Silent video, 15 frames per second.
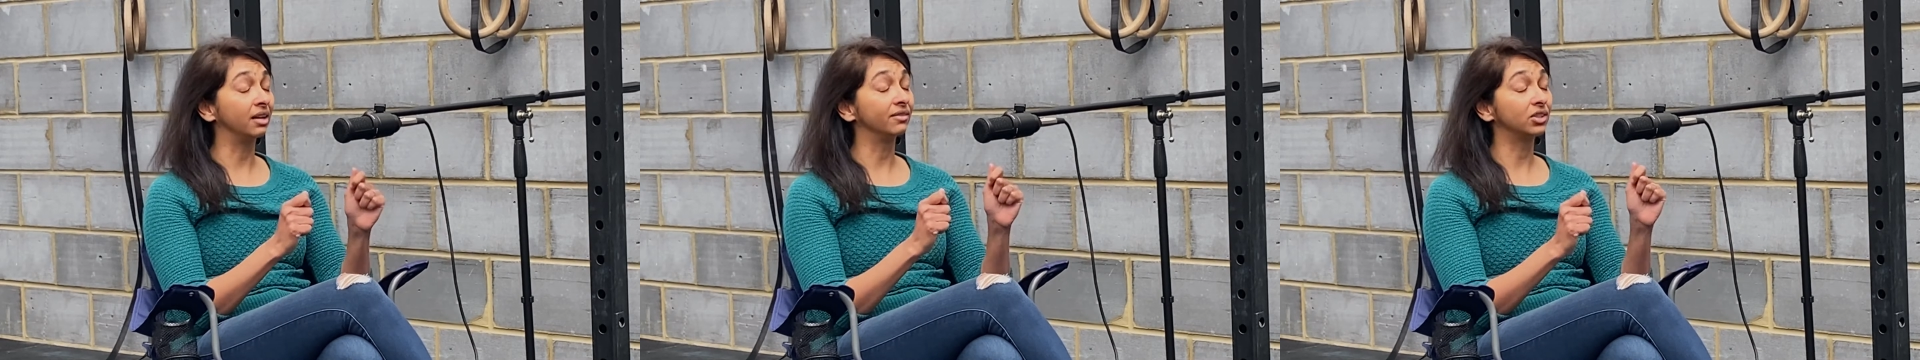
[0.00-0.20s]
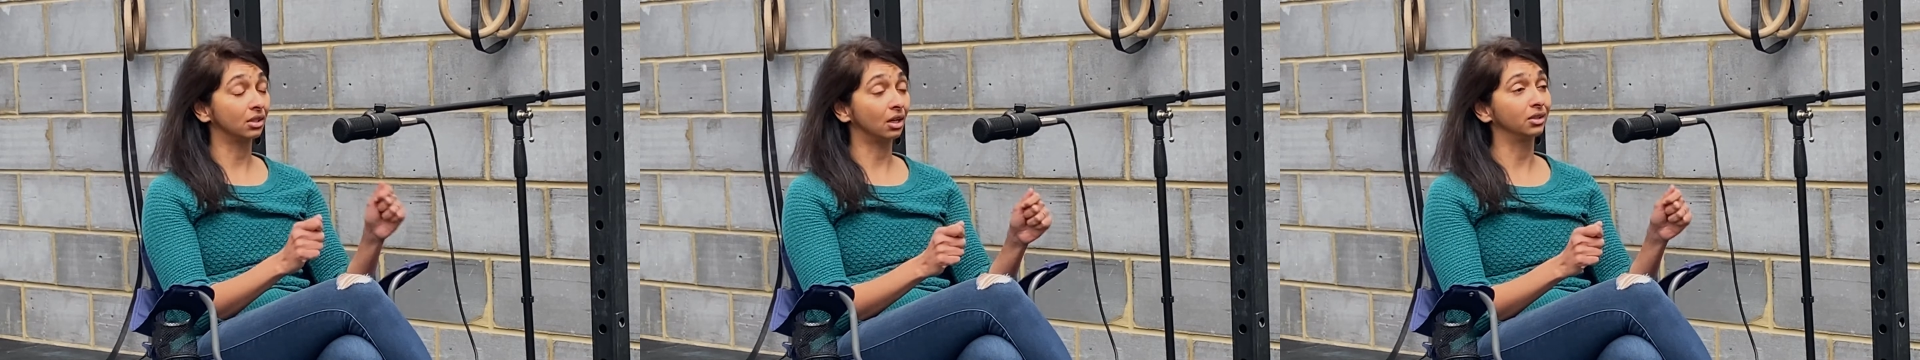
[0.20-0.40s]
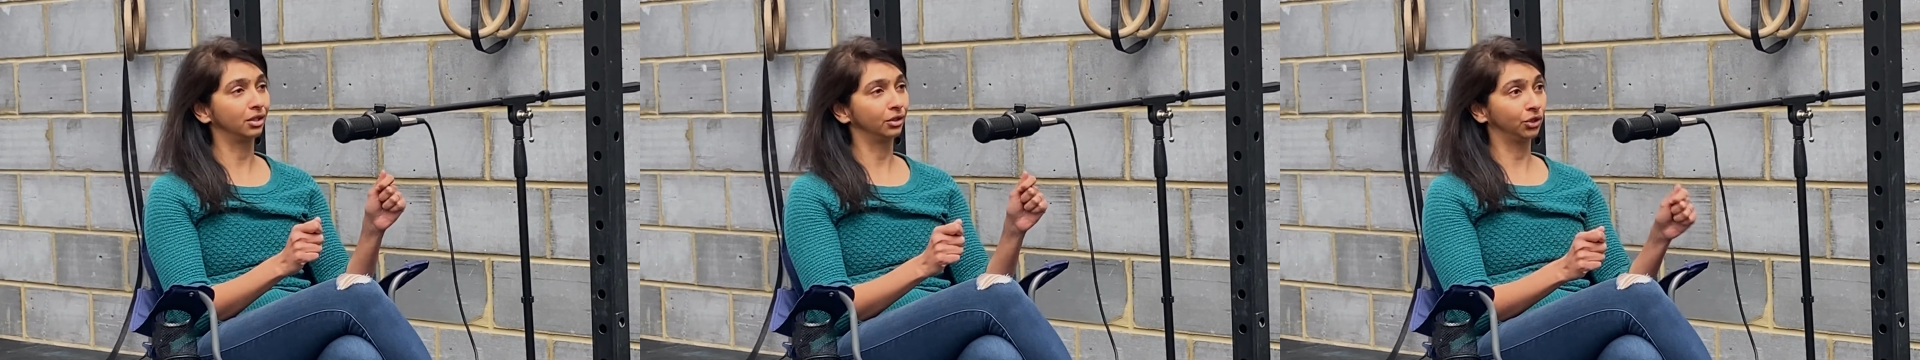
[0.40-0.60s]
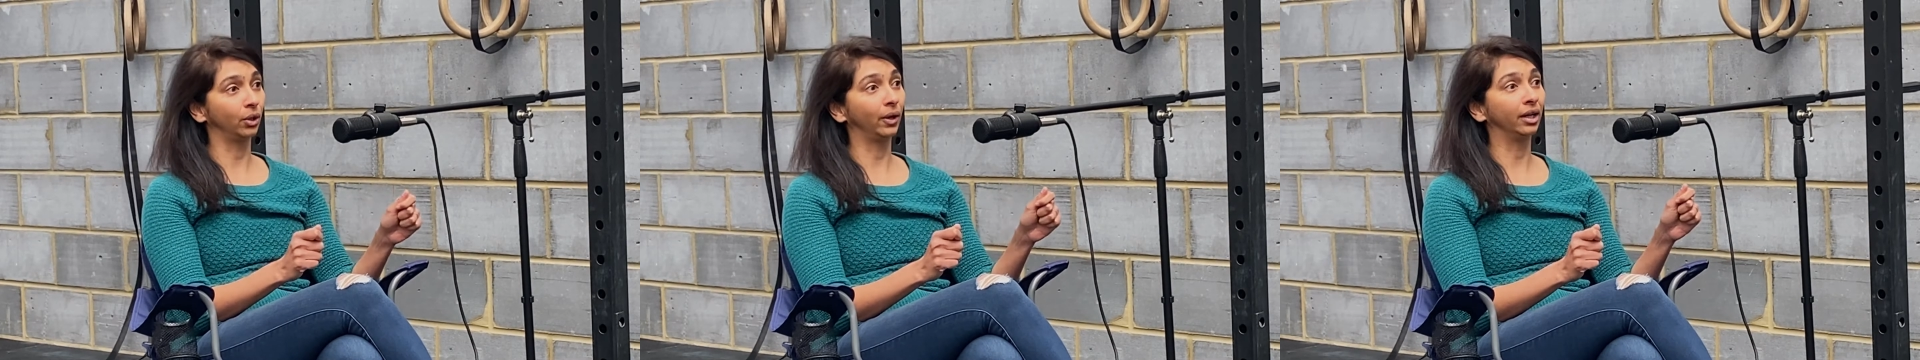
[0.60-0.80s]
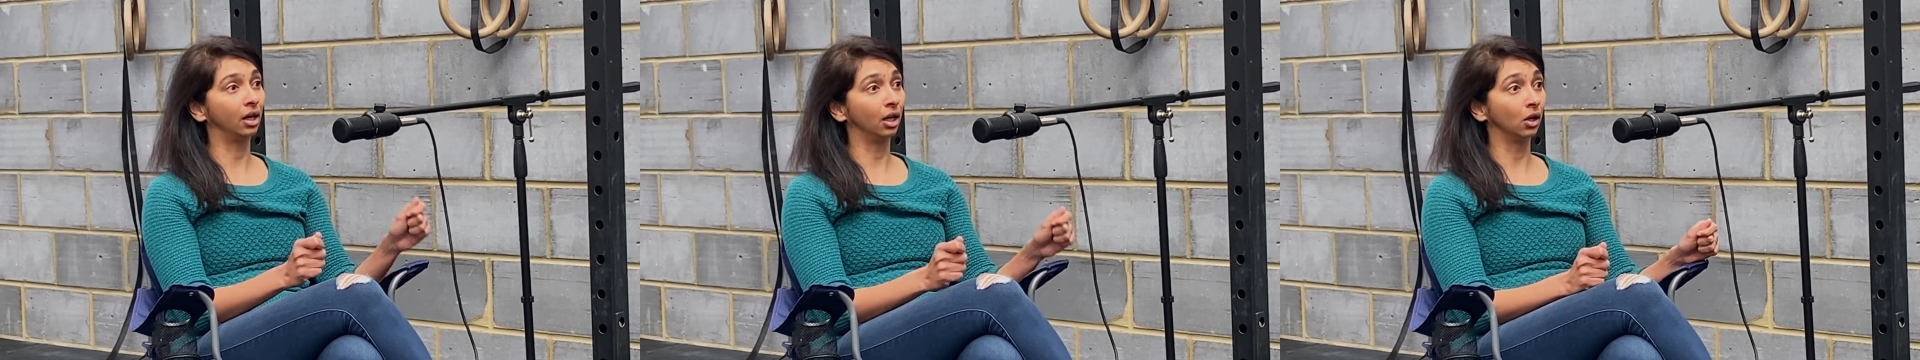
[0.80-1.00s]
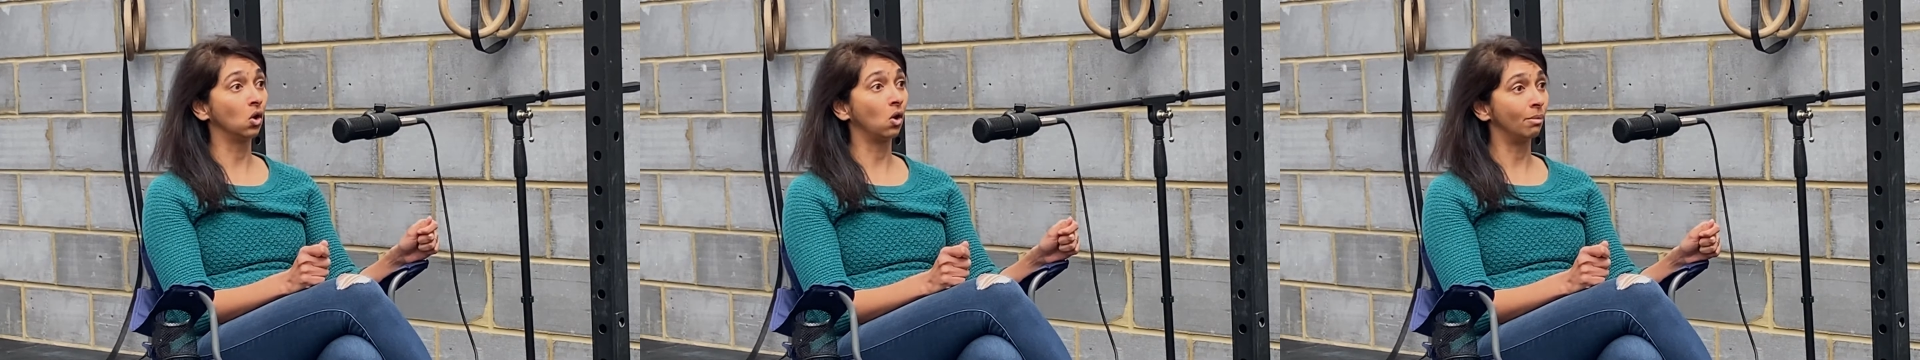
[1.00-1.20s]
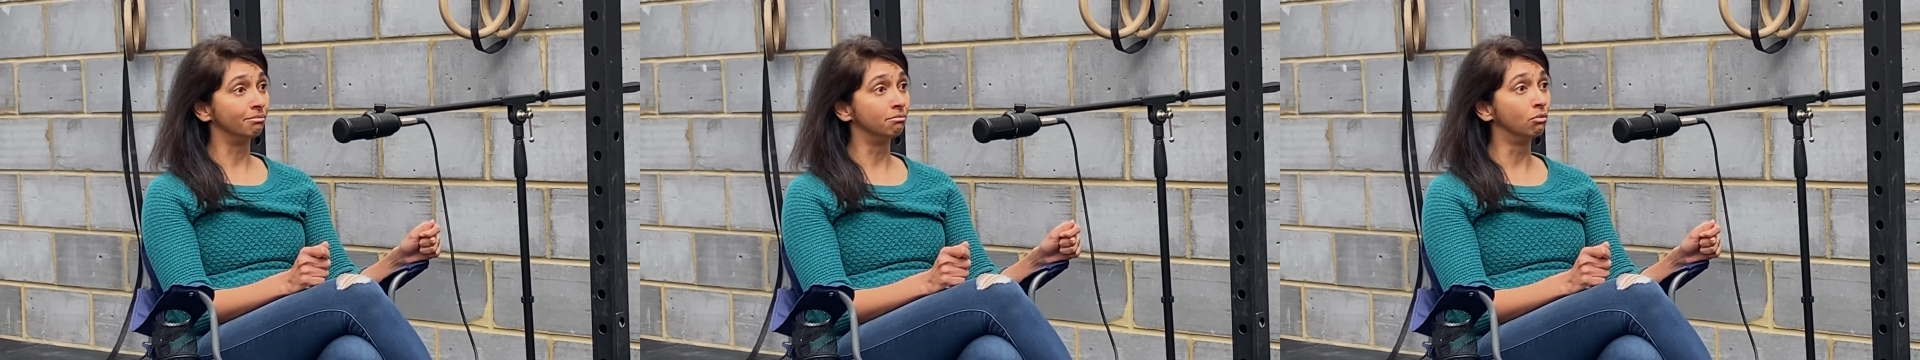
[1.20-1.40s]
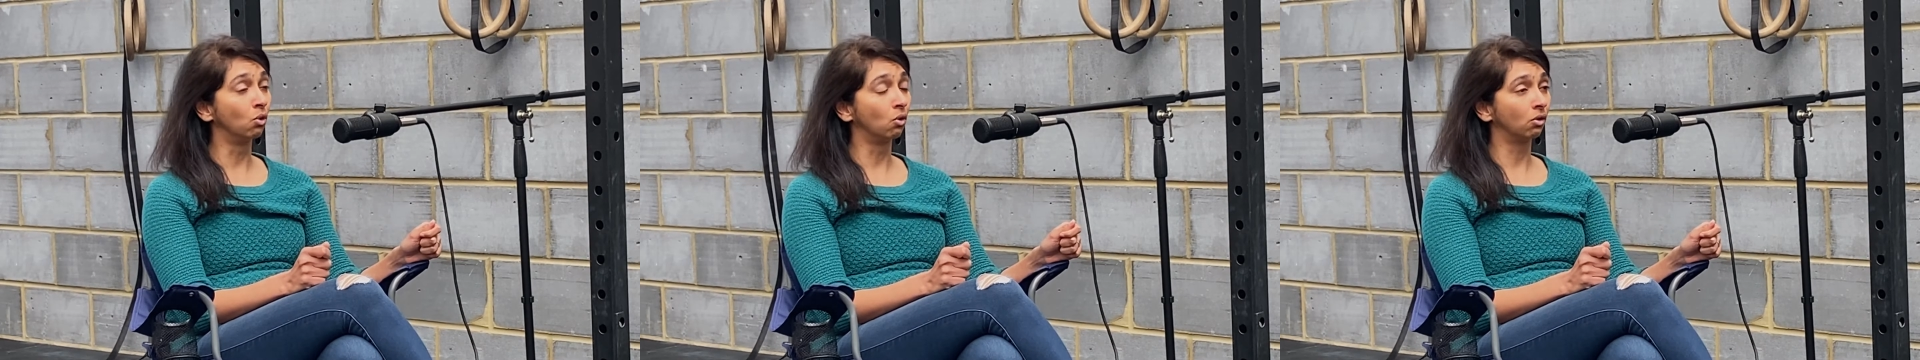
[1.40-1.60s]
I've started doing a lot
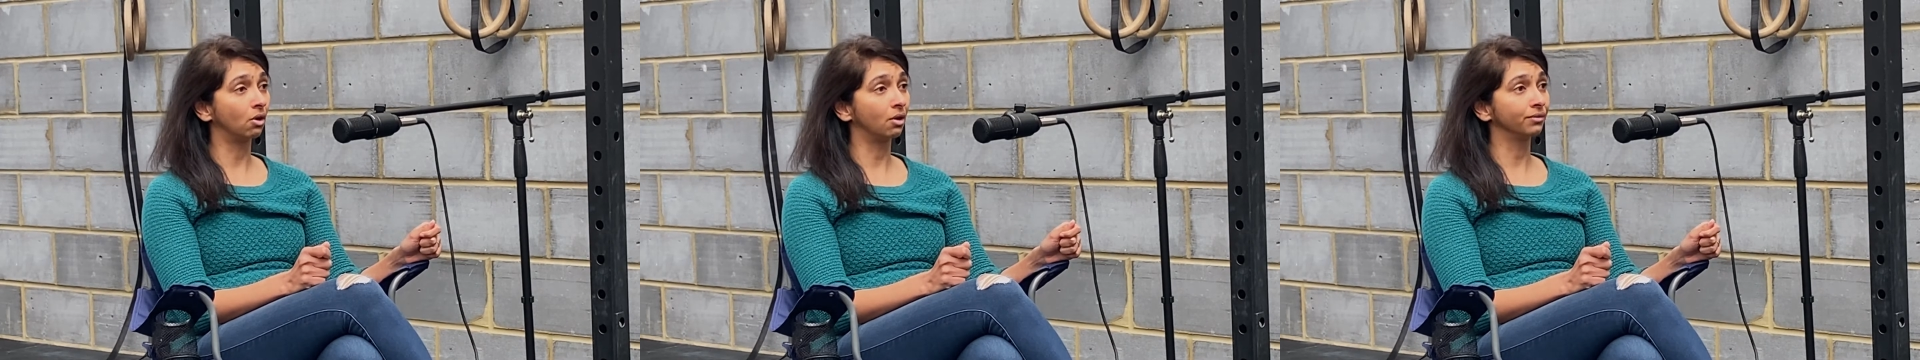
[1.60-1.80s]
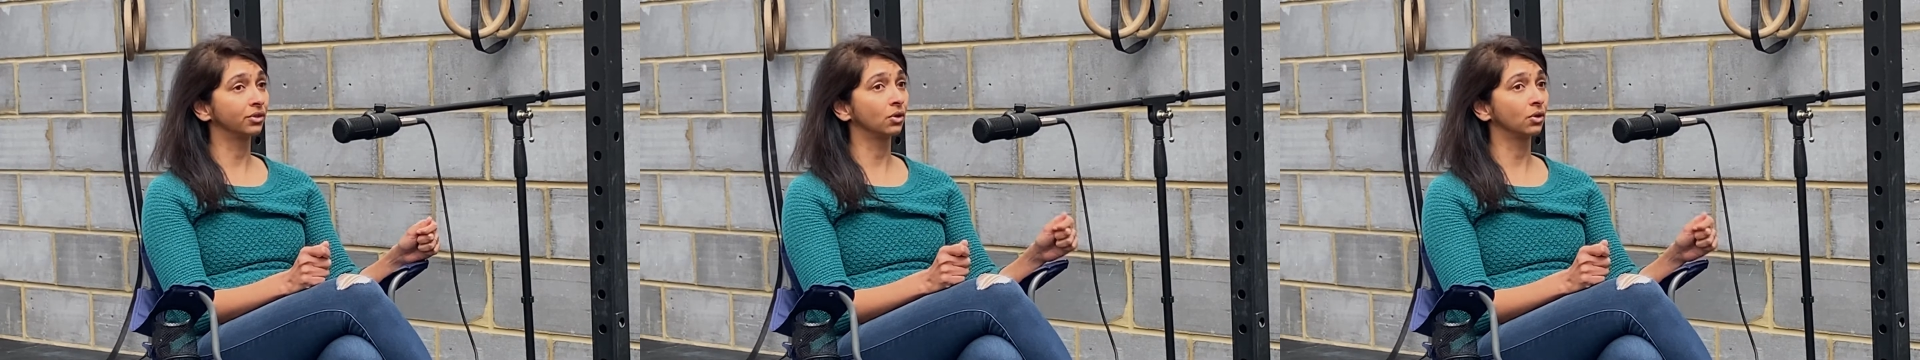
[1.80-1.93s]
more of.